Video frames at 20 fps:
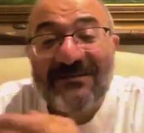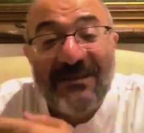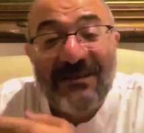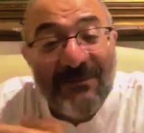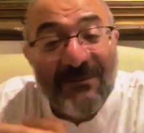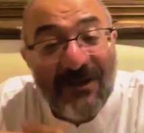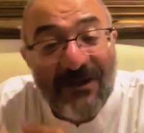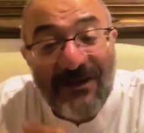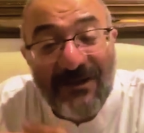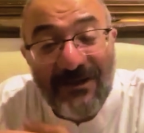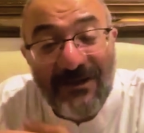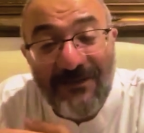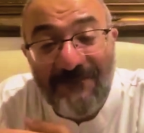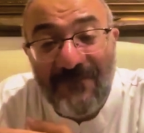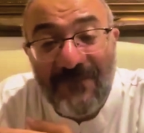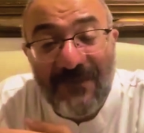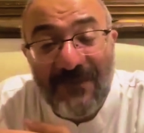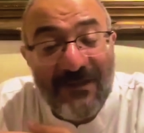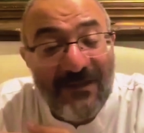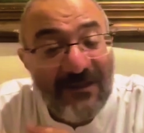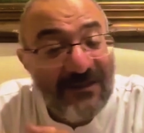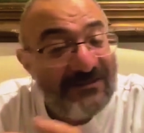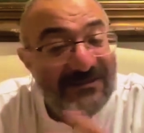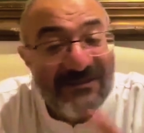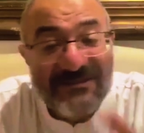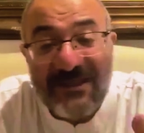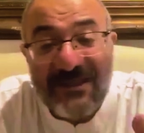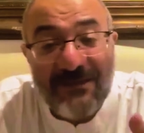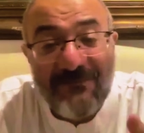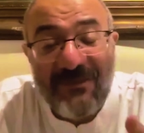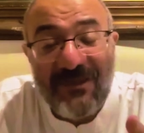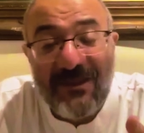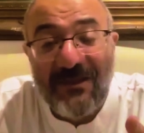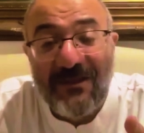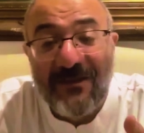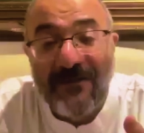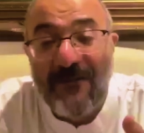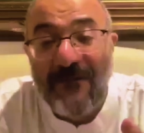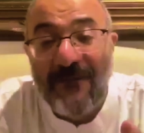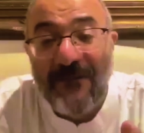Similarly, it's the same
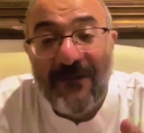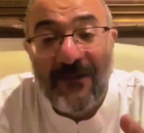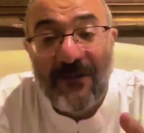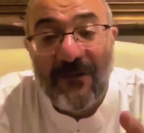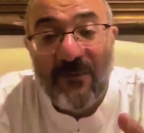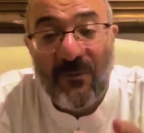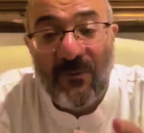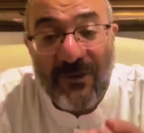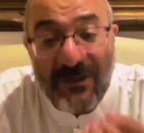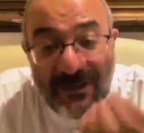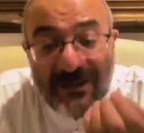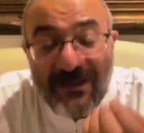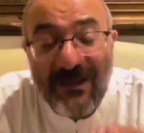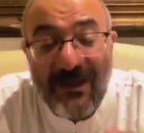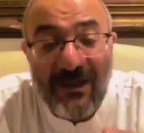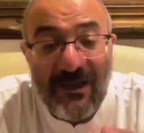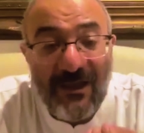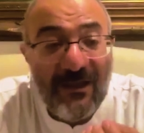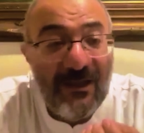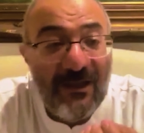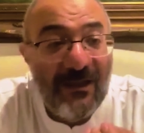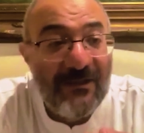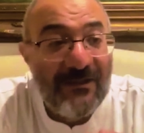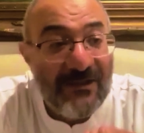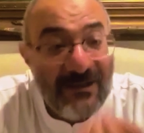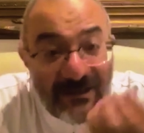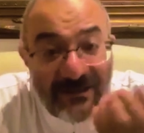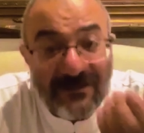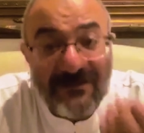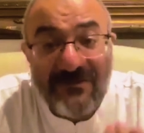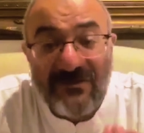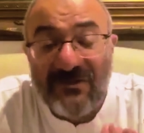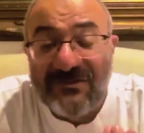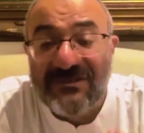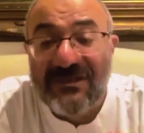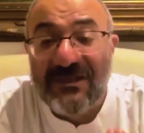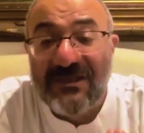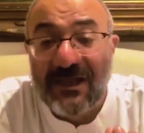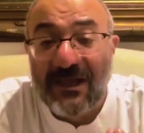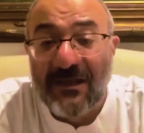thing. We need
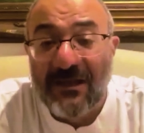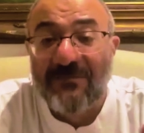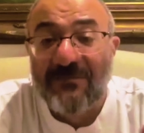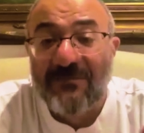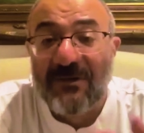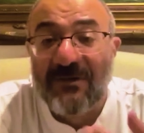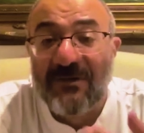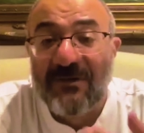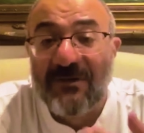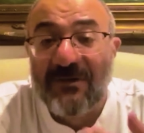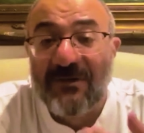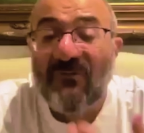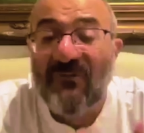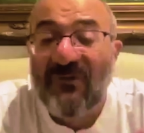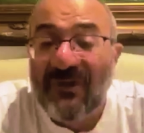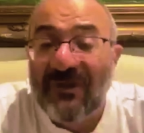to seek help. If you